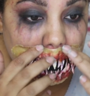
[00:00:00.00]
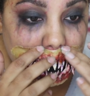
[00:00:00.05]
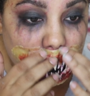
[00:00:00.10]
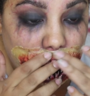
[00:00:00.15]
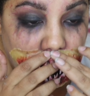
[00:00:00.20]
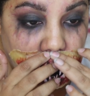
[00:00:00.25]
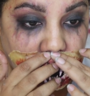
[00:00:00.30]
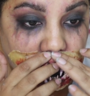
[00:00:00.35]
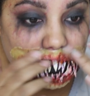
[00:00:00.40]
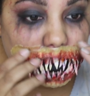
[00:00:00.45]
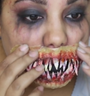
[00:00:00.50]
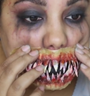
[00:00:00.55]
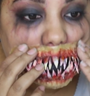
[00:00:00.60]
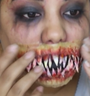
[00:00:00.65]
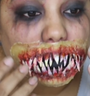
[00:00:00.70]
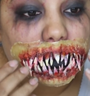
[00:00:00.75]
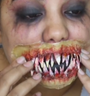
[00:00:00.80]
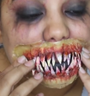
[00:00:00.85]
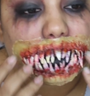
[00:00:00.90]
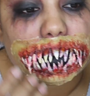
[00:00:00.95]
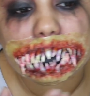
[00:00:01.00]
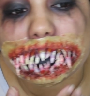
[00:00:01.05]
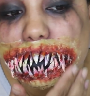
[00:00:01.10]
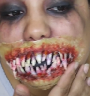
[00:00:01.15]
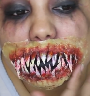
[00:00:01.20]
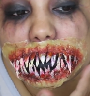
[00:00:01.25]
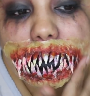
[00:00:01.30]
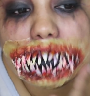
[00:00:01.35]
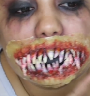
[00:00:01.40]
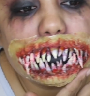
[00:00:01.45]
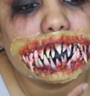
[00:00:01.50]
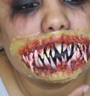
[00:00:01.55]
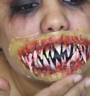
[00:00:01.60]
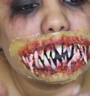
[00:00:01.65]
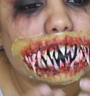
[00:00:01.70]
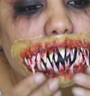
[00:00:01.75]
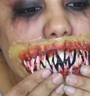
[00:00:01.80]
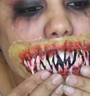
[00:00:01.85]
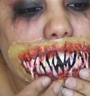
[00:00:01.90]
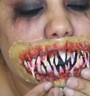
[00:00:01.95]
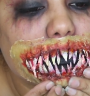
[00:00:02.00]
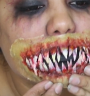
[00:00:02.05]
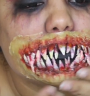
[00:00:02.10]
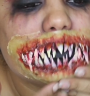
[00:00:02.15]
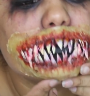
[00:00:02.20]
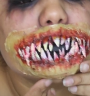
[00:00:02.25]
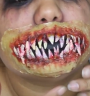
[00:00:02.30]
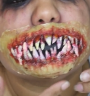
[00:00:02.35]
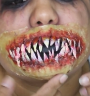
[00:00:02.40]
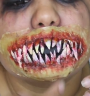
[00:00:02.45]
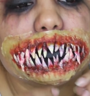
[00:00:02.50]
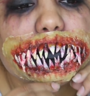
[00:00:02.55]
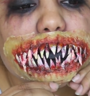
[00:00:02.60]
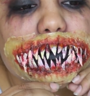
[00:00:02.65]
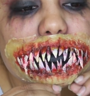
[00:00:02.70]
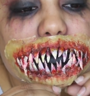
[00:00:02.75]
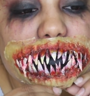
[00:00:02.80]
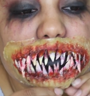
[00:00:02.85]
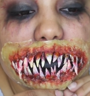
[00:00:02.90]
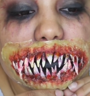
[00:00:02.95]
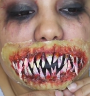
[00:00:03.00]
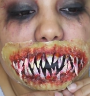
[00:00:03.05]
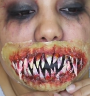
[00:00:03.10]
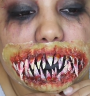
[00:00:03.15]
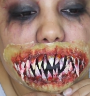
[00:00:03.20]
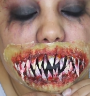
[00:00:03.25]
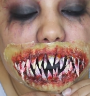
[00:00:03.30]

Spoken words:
This is why it's important to make sure that the edges of your